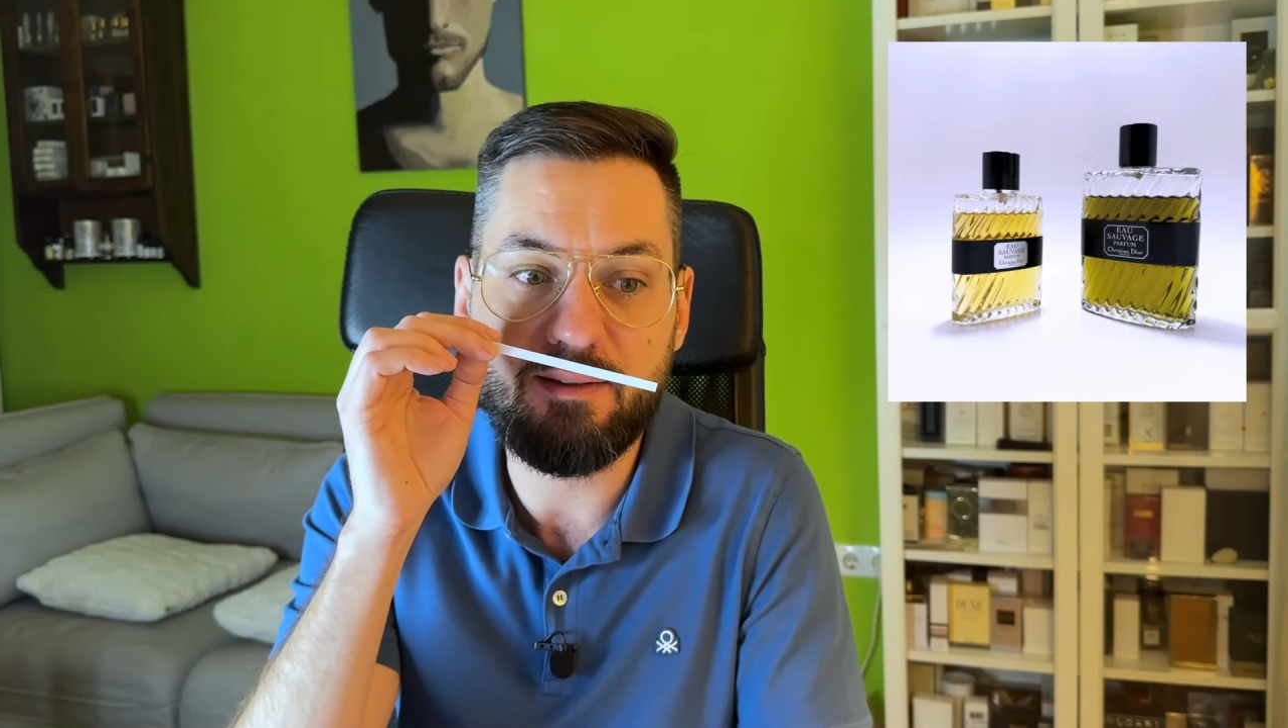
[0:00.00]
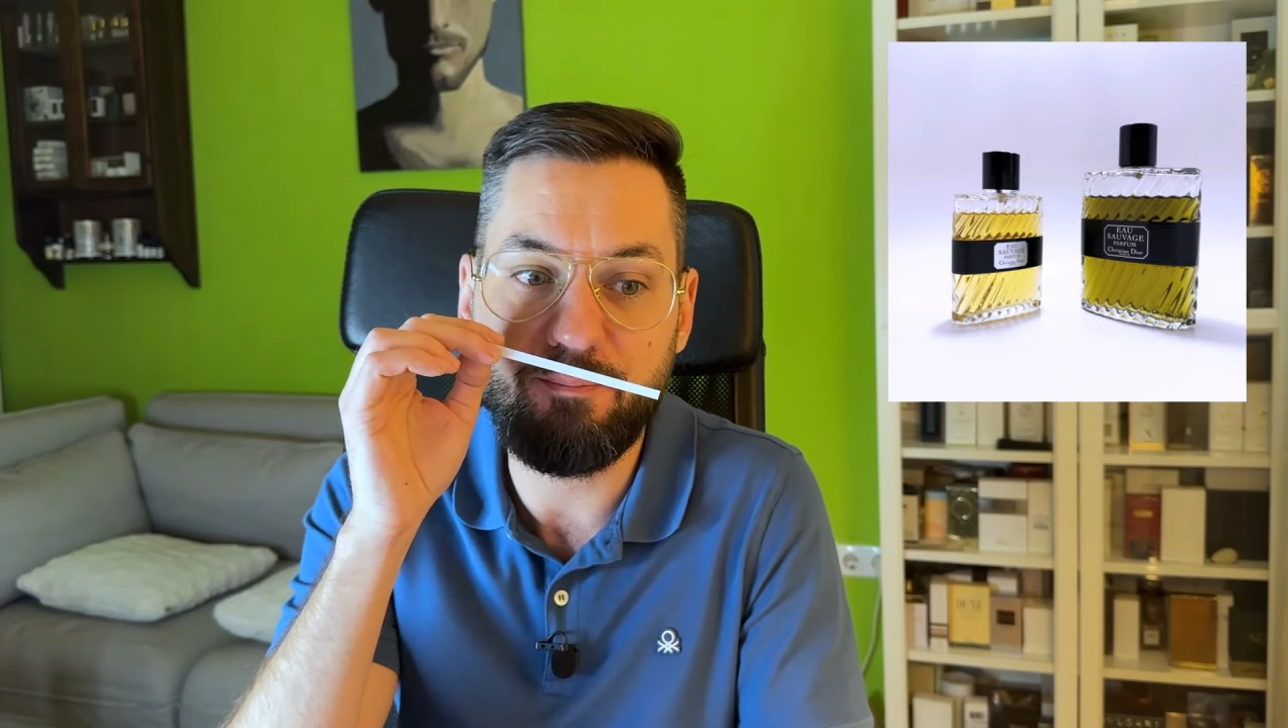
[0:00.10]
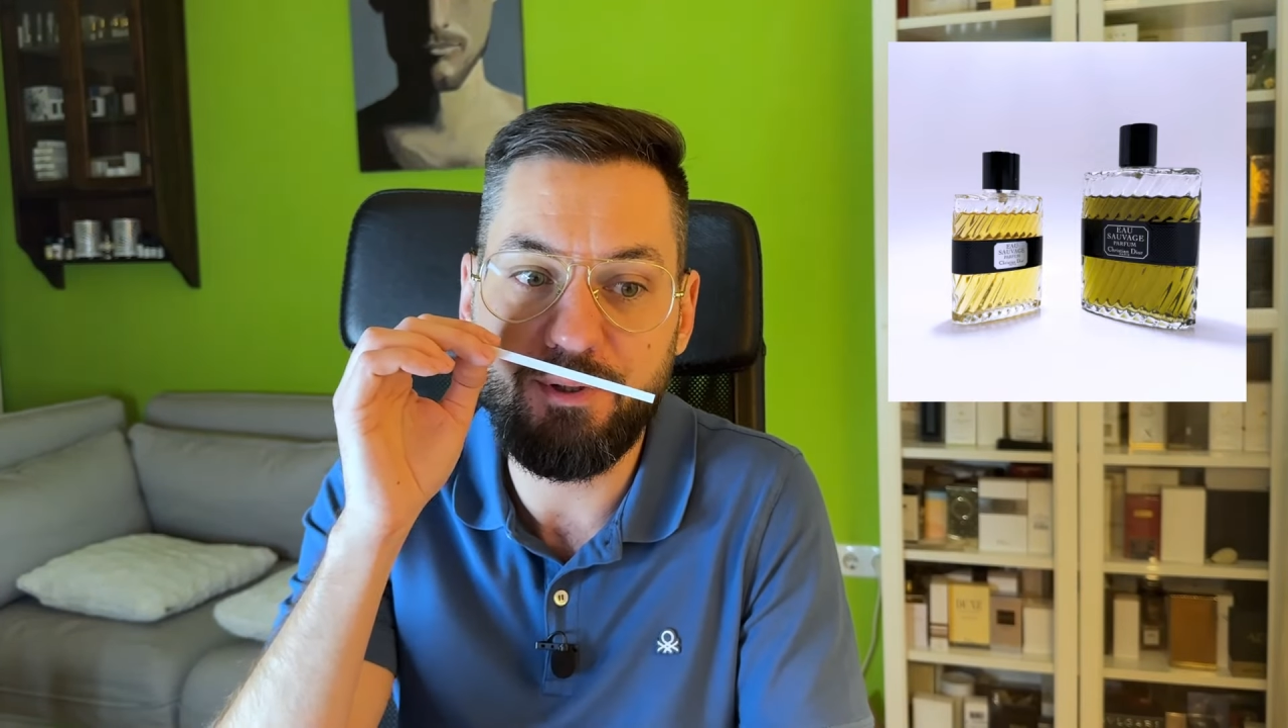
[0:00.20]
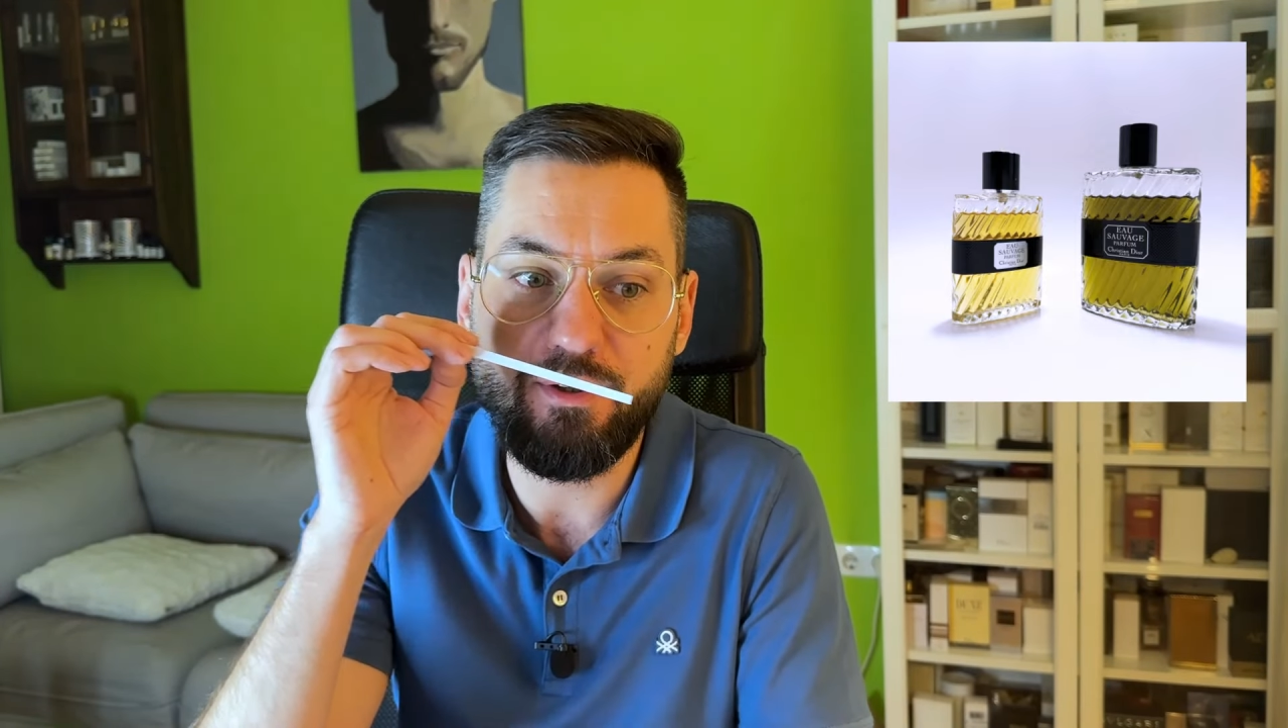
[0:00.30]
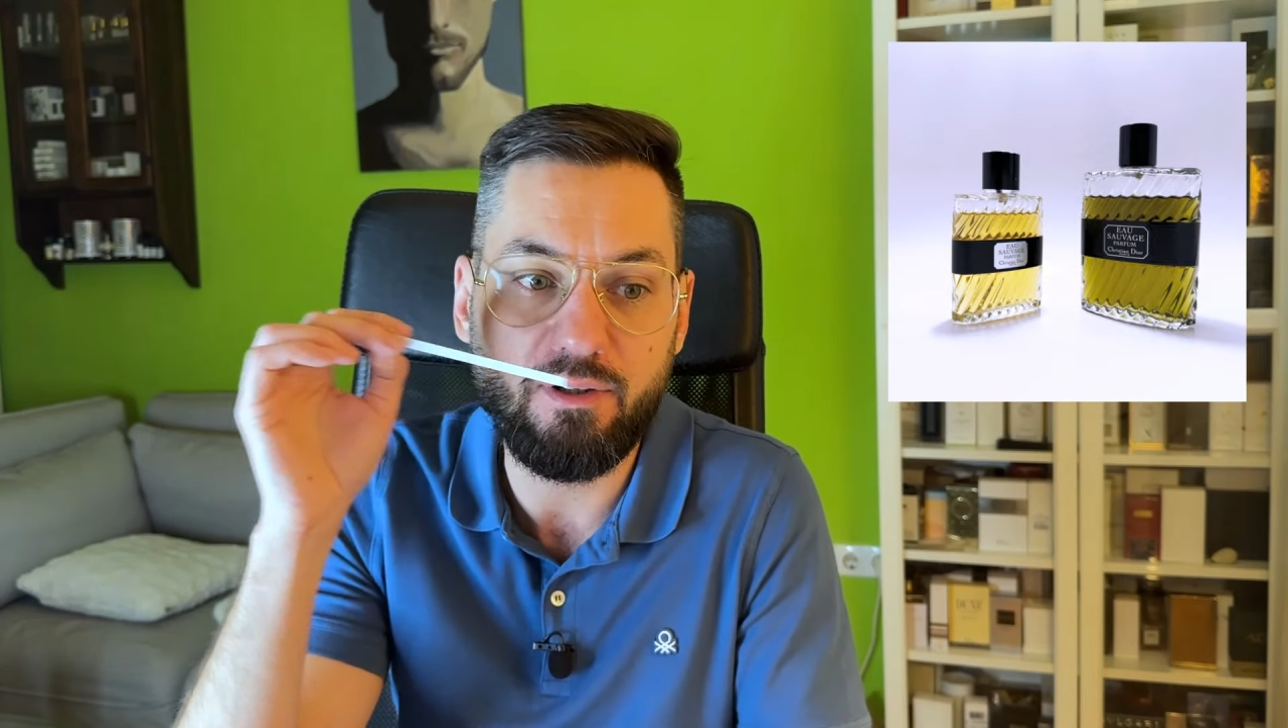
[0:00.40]

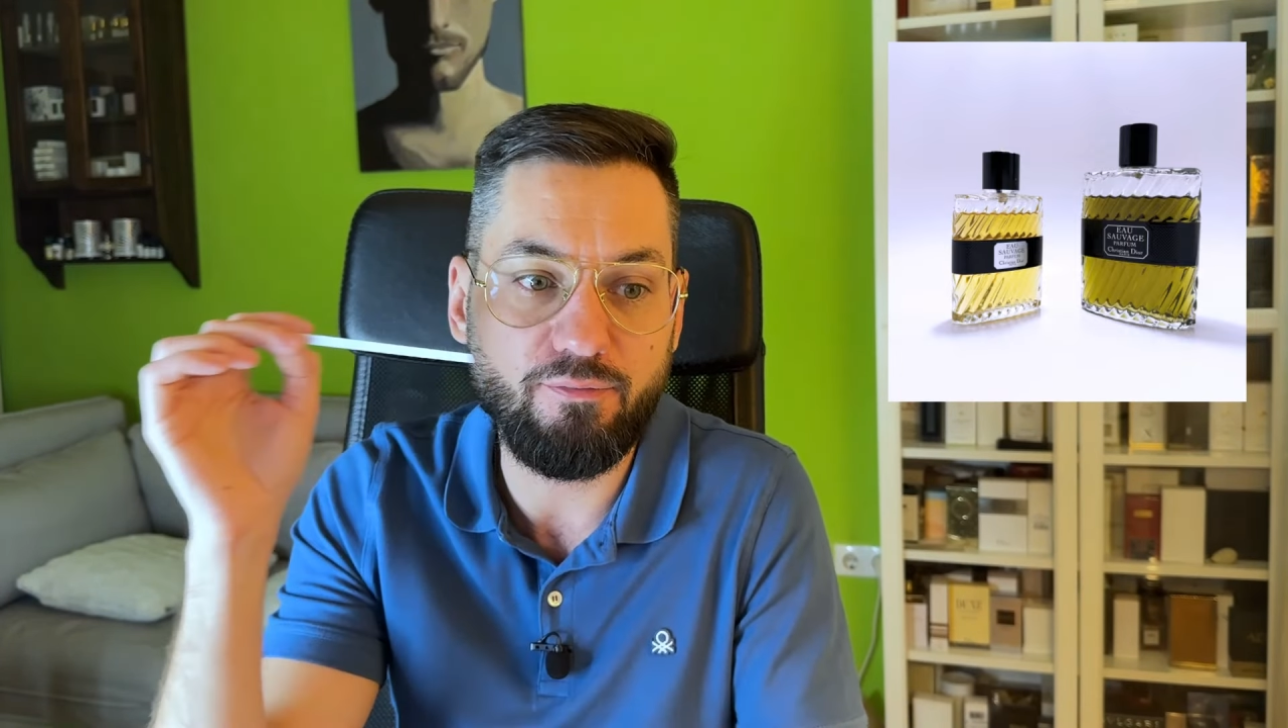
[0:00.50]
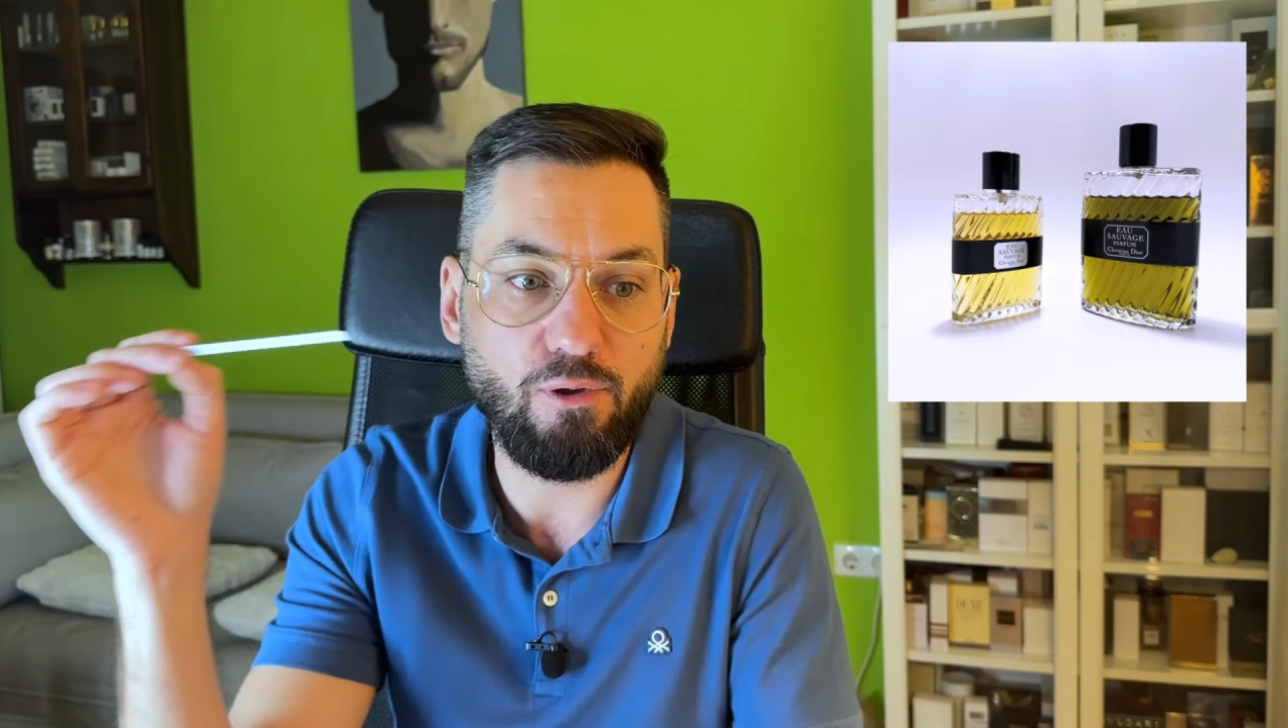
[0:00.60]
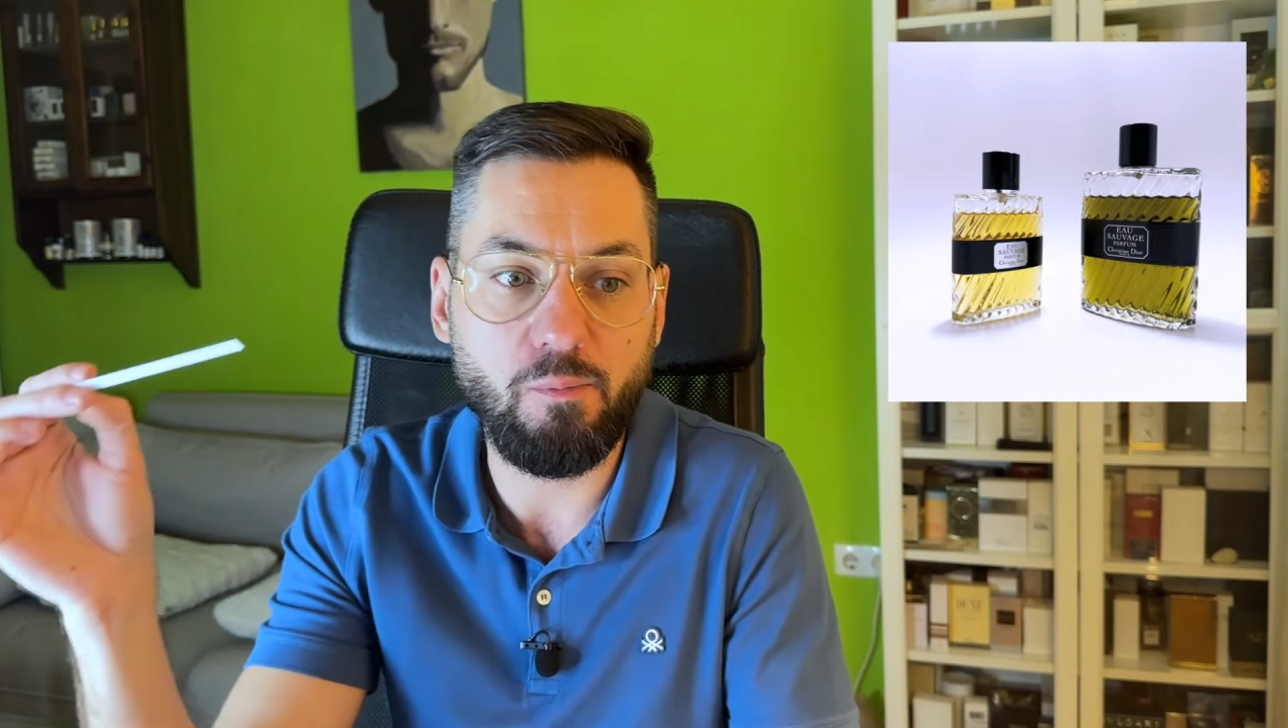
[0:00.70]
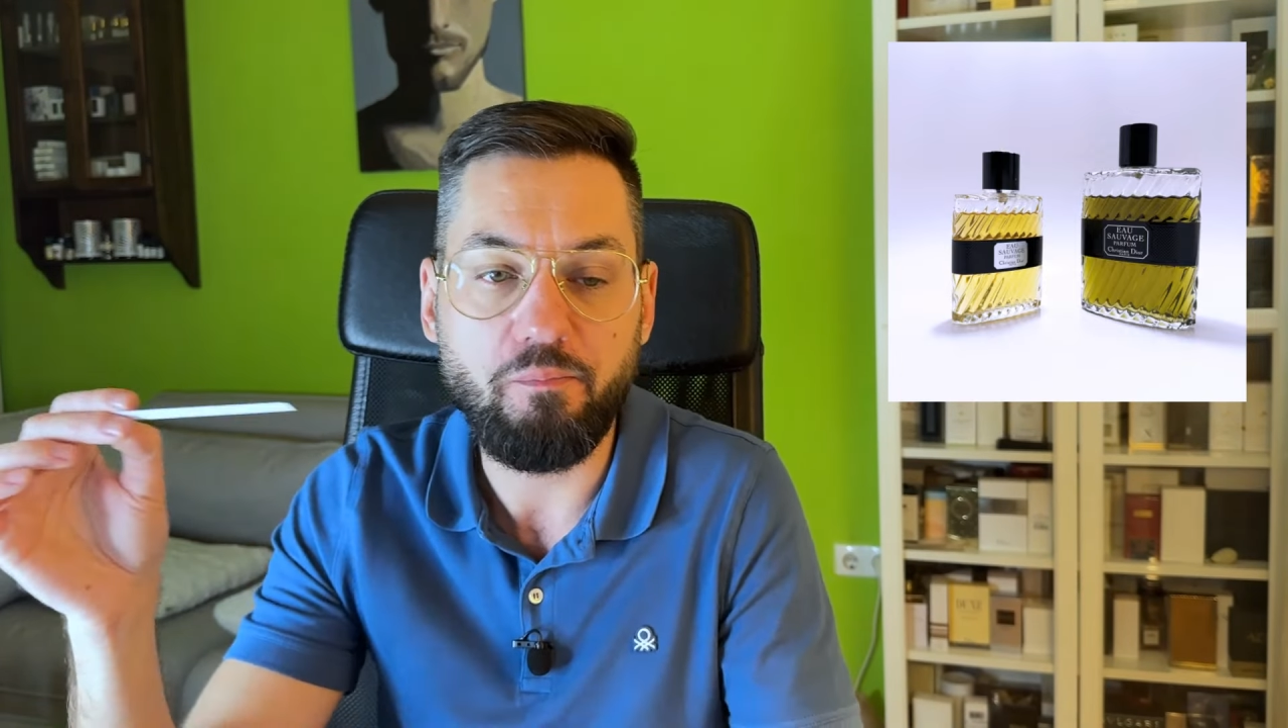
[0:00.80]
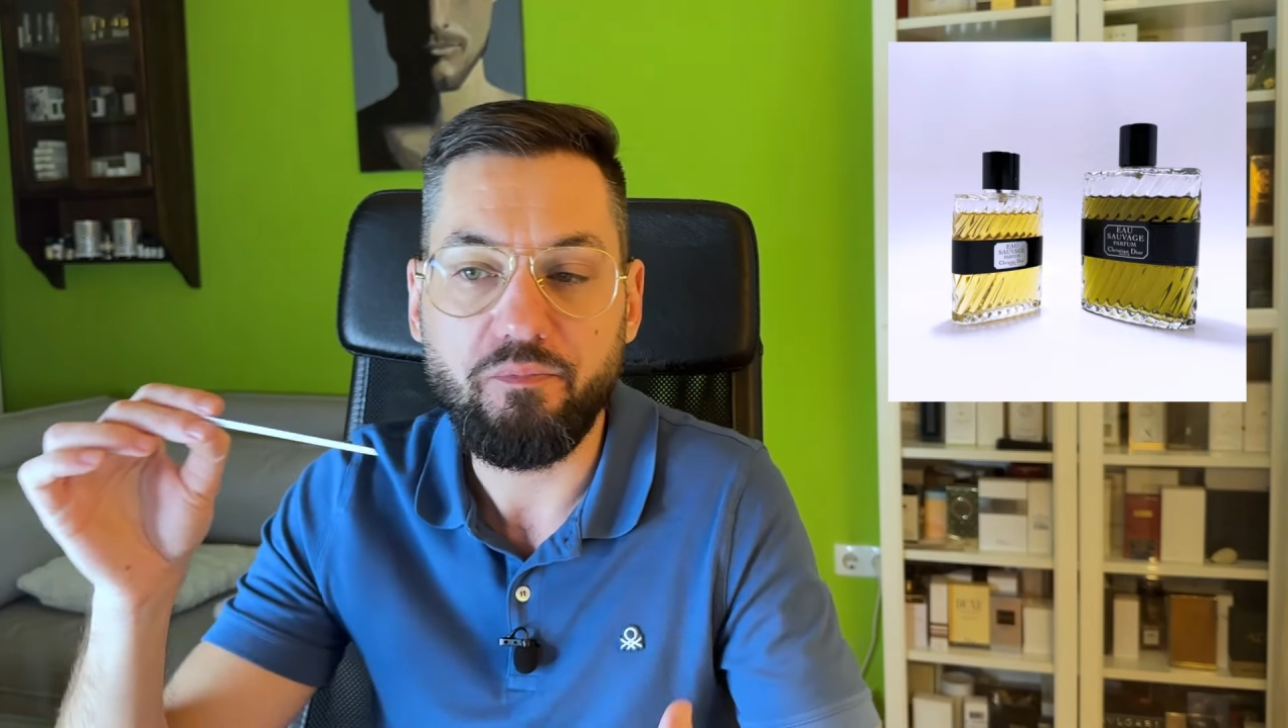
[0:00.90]

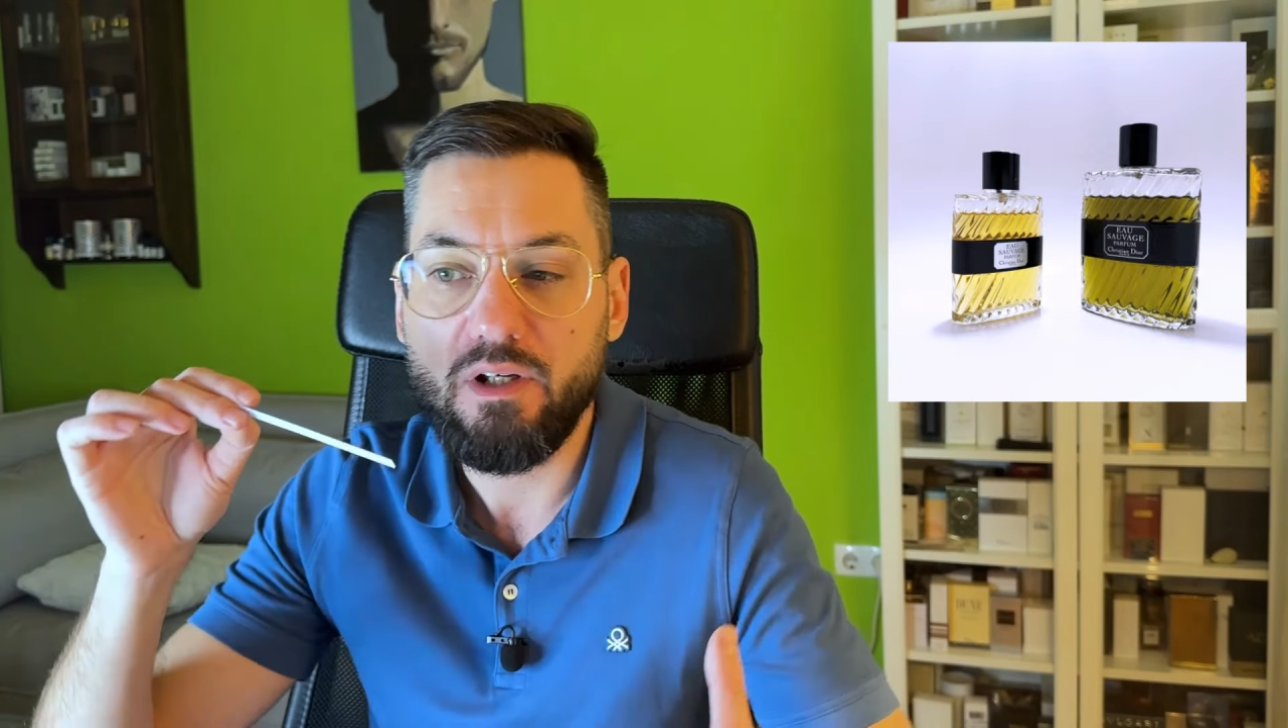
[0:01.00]
beautiful,